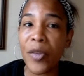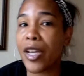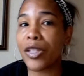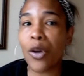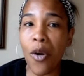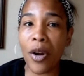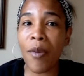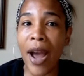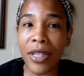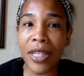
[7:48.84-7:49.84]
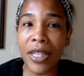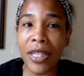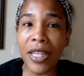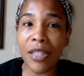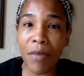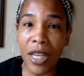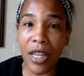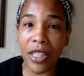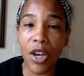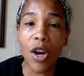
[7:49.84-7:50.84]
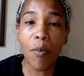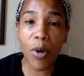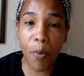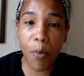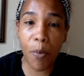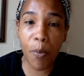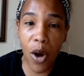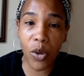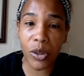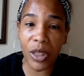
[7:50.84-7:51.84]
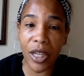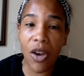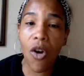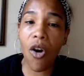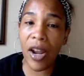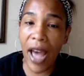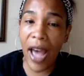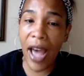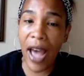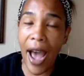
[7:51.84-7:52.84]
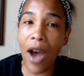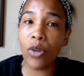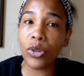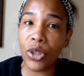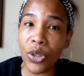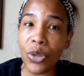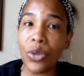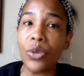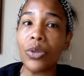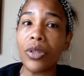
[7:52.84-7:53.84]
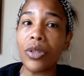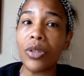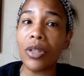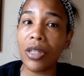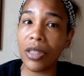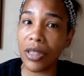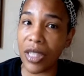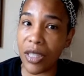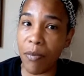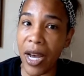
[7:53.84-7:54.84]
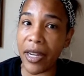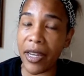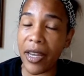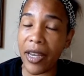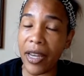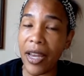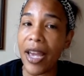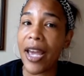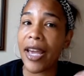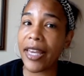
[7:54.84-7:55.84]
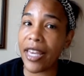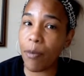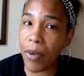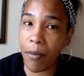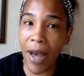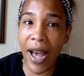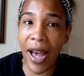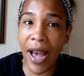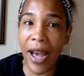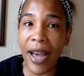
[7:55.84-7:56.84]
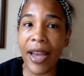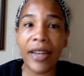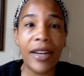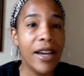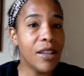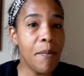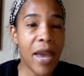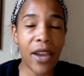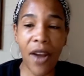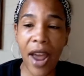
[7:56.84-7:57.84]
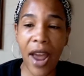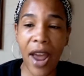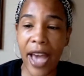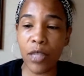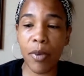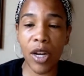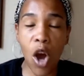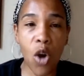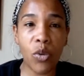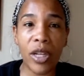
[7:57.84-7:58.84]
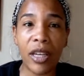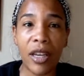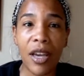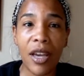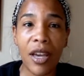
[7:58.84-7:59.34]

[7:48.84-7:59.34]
is going around in these meetings proposing on how to use this money. Keep in mind, the mayor has been holding